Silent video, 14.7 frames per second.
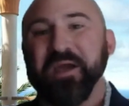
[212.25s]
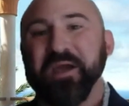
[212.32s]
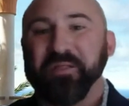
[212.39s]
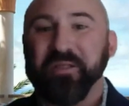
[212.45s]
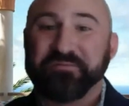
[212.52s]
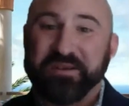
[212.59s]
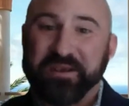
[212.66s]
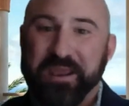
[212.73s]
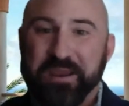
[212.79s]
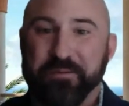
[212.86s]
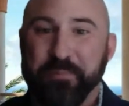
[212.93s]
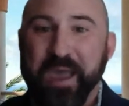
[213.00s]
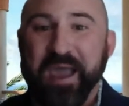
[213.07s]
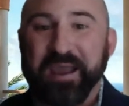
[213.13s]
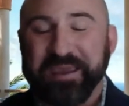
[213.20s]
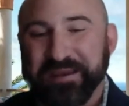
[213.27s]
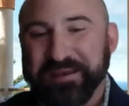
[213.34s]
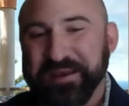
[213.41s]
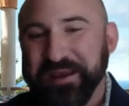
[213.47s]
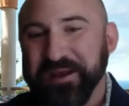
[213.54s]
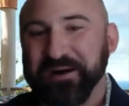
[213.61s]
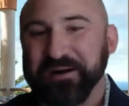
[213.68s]
Love to get you back in
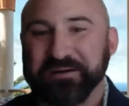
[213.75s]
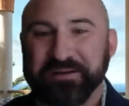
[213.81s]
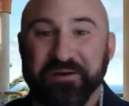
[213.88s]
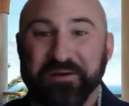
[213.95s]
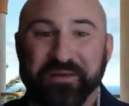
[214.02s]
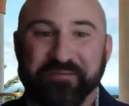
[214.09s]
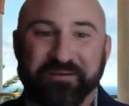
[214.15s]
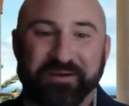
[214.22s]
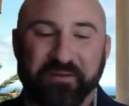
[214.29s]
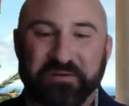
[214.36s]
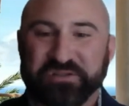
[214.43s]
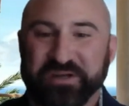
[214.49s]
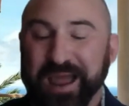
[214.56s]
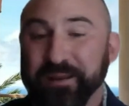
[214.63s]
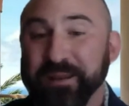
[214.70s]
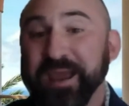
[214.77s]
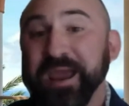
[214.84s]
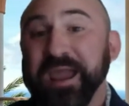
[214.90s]
here, give another shot.